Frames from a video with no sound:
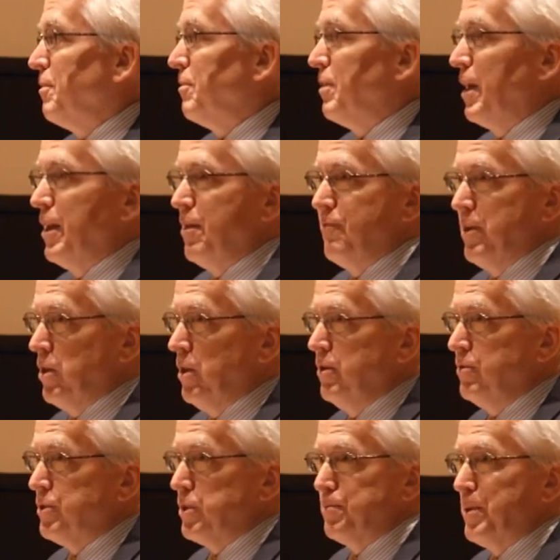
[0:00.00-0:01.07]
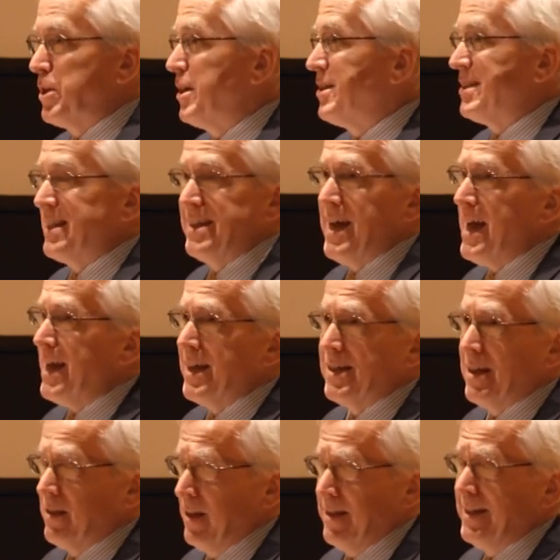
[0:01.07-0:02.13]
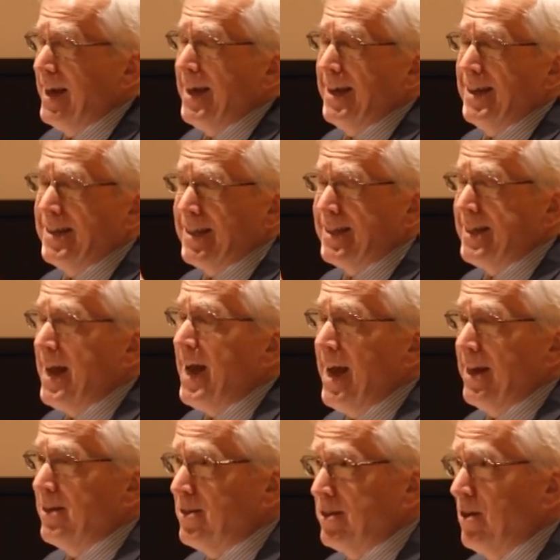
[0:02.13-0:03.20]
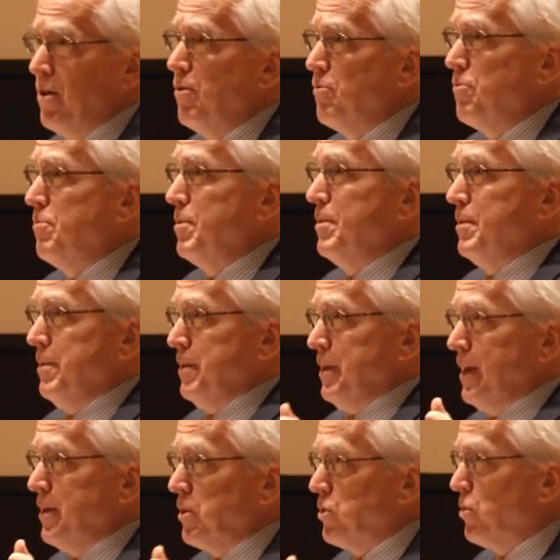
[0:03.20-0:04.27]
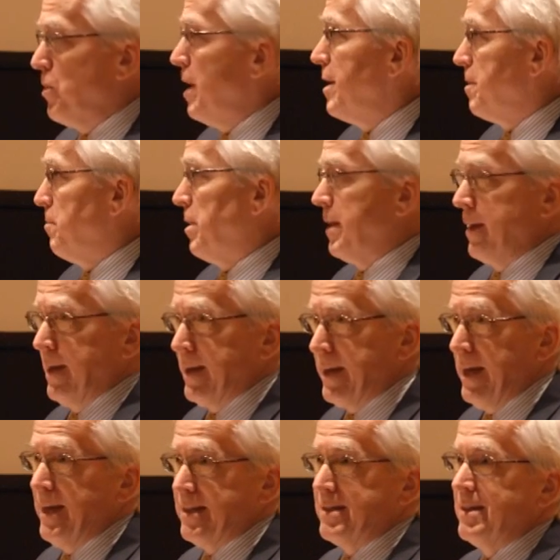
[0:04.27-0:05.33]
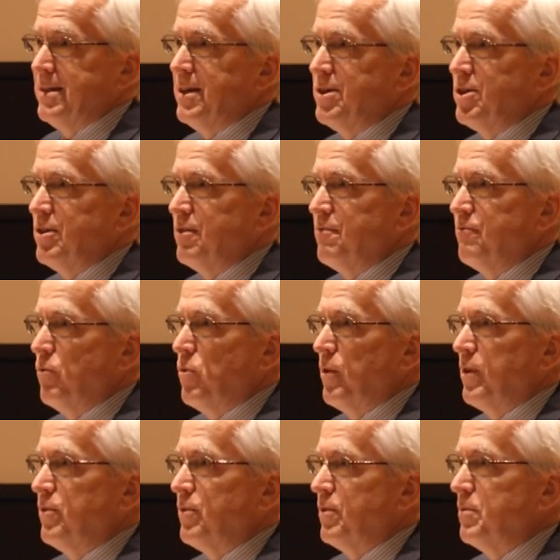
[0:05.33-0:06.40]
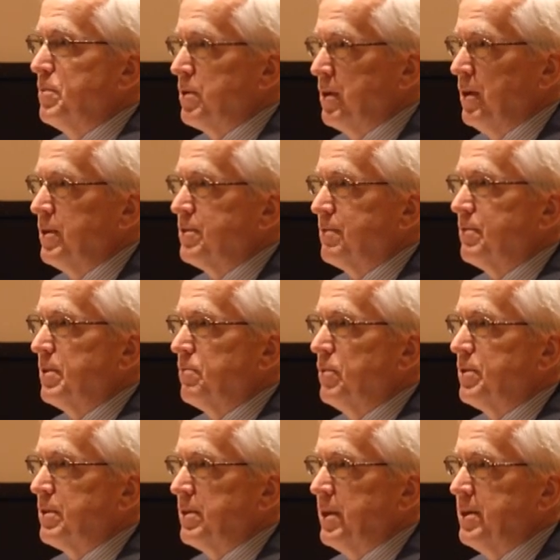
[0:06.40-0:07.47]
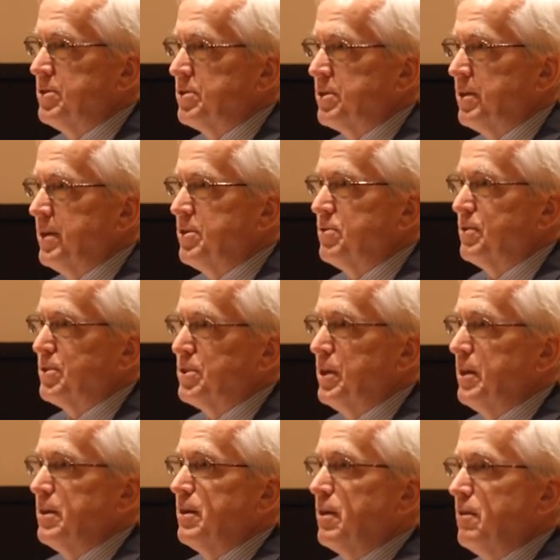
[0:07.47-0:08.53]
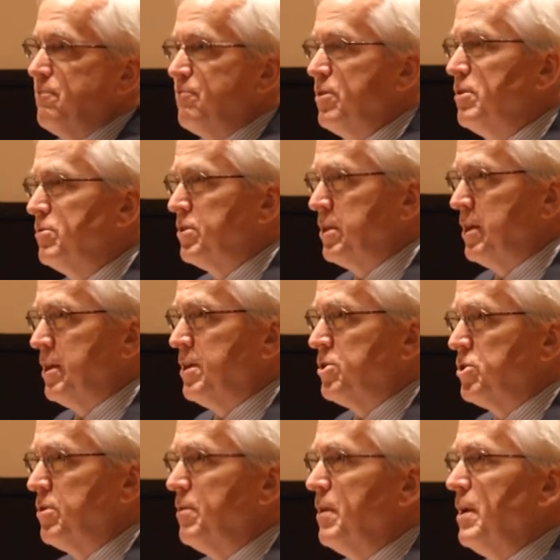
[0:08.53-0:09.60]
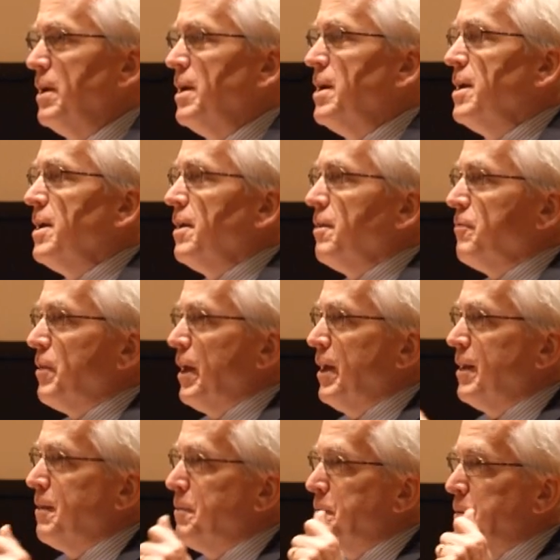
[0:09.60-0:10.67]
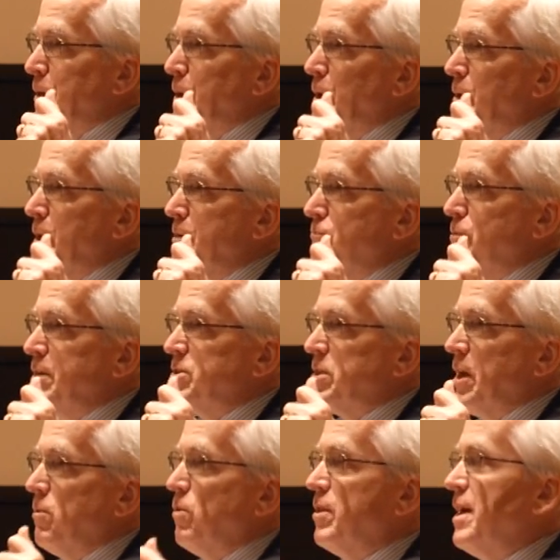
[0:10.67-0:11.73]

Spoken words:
that if it loses, because the deck is stacked so incredibly against Initiative 42 because of what the legislature has done to confuse the issue, then, you know, if we say, well,